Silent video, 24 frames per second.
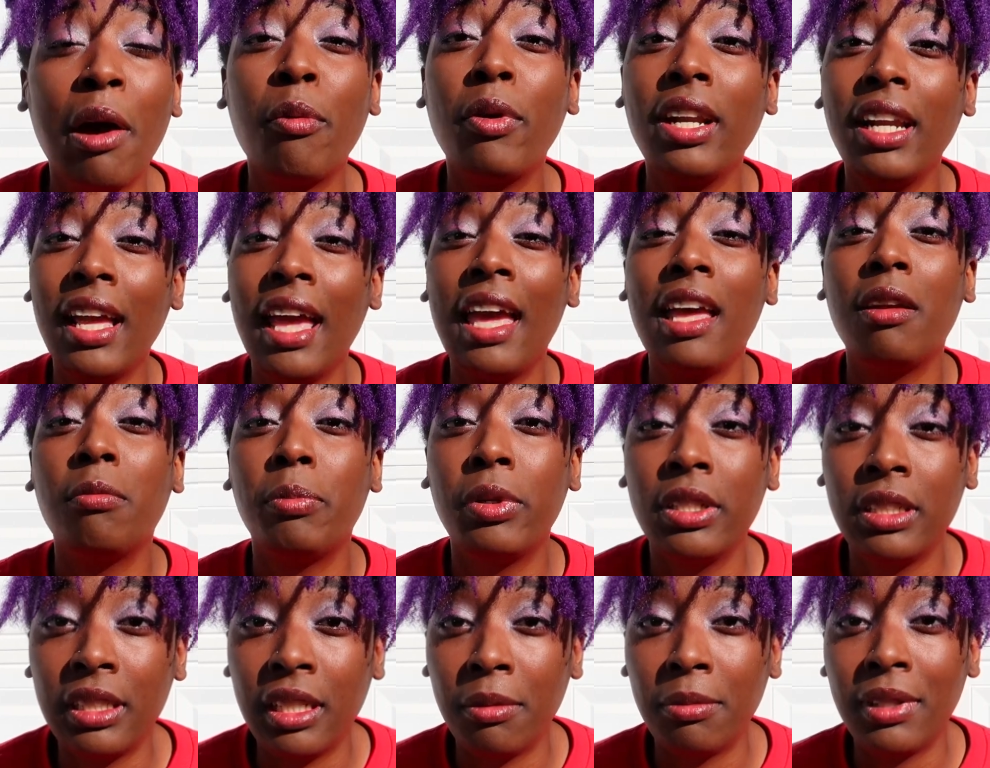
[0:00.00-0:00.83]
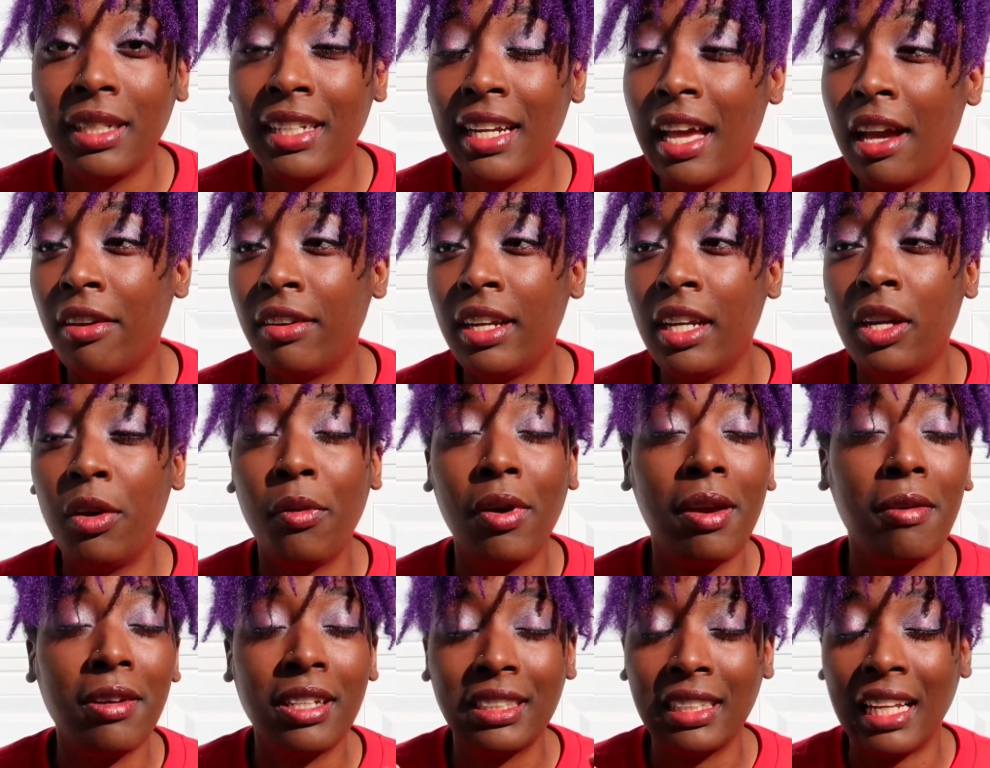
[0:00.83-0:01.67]
I went ahead and put something down
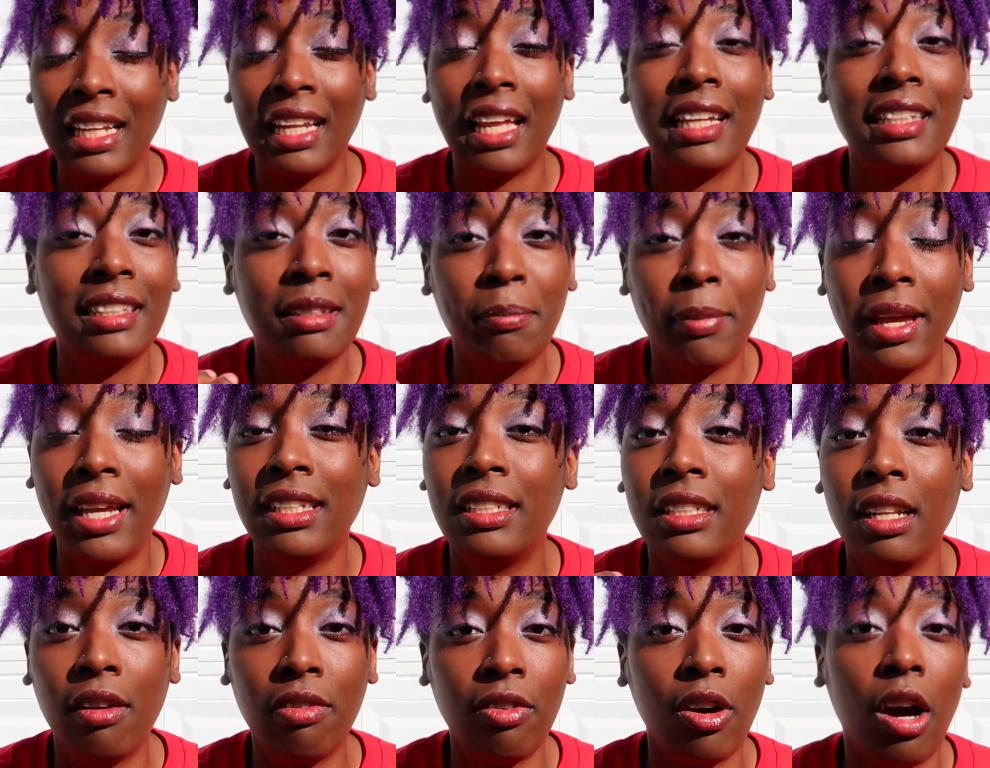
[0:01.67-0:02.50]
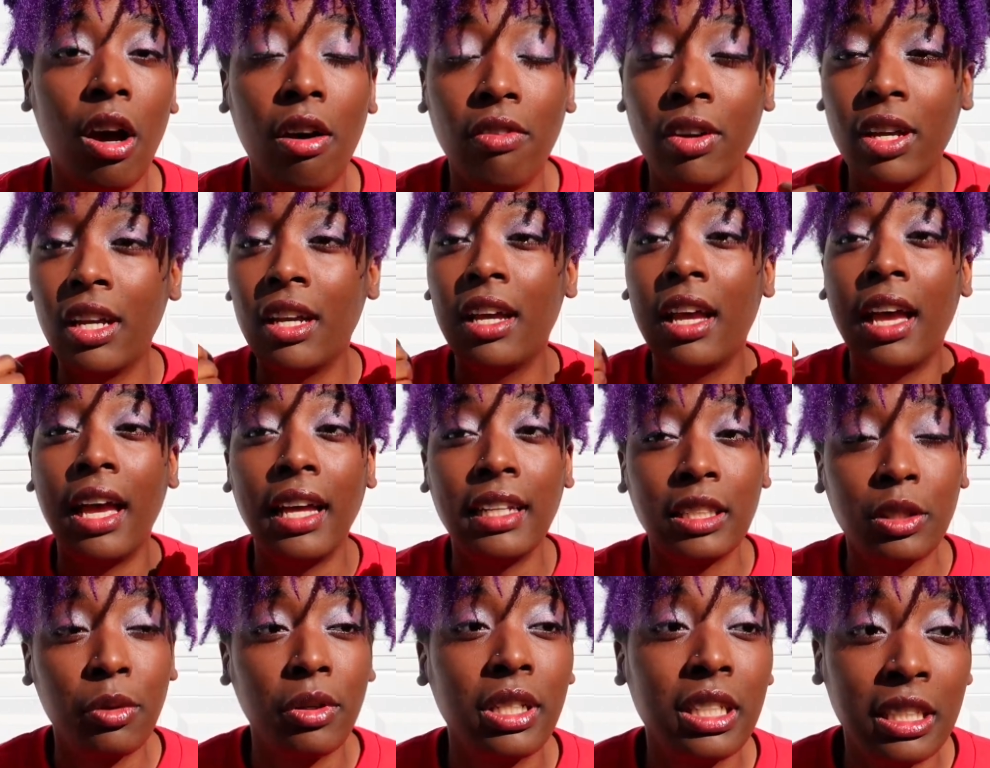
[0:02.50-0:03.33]
anyway because I like to pay stuff off
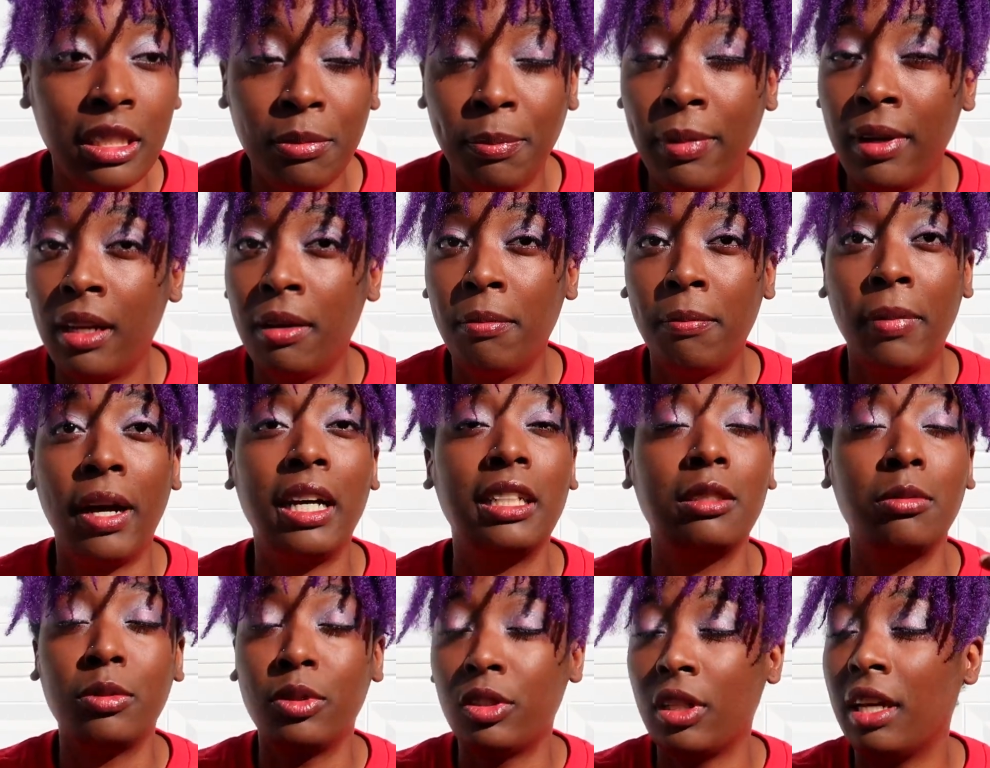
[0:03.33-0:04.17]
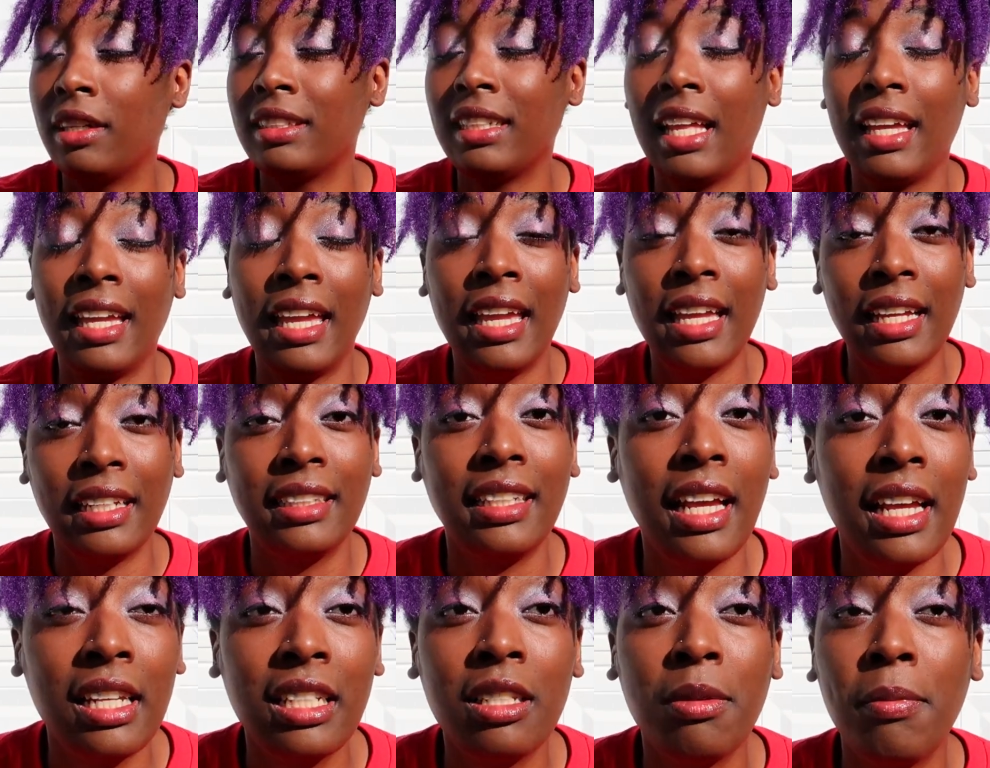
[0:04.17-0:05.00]
as quick as possible. So I was like, here,
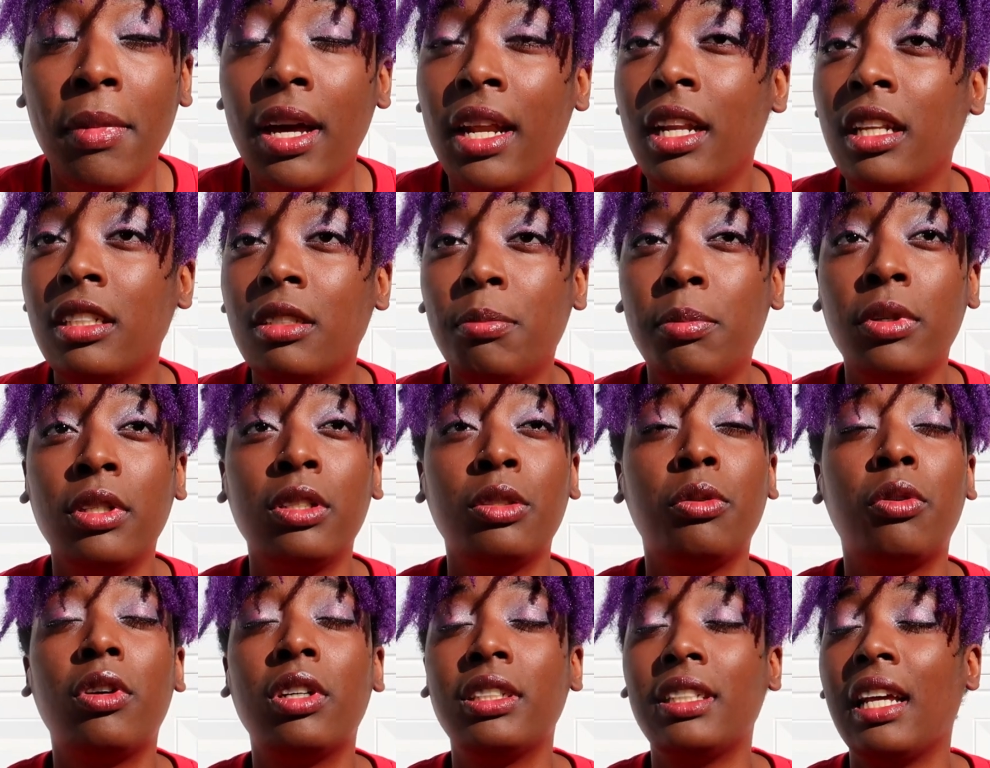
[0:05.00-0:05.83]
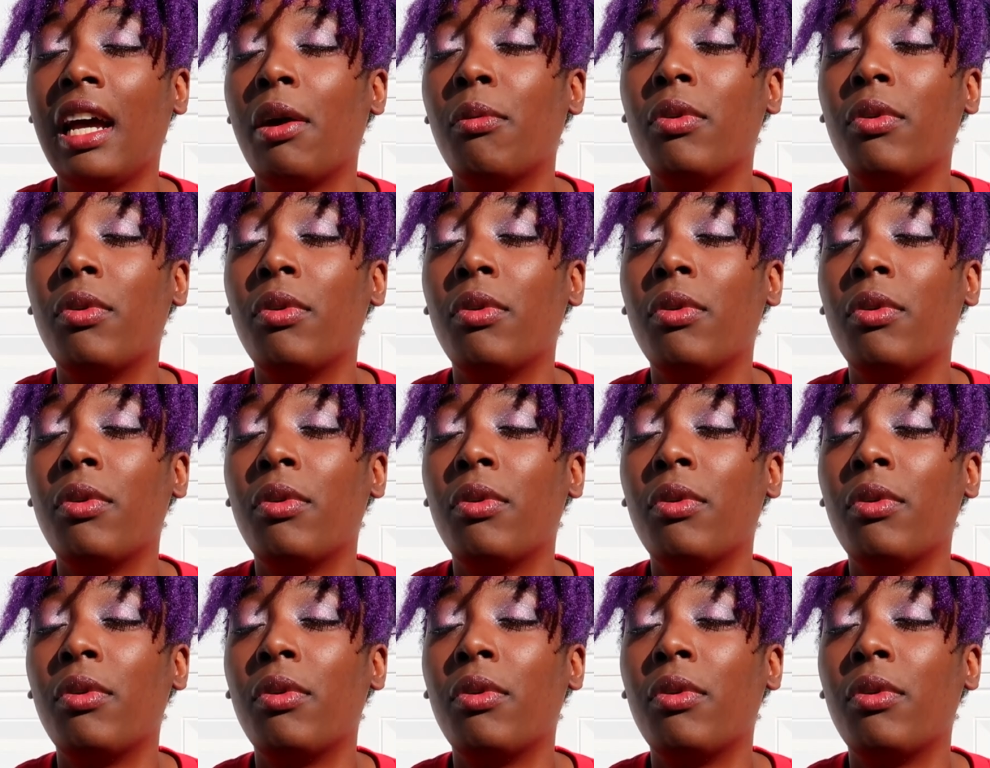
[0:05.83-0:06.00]
take some money to put towards it.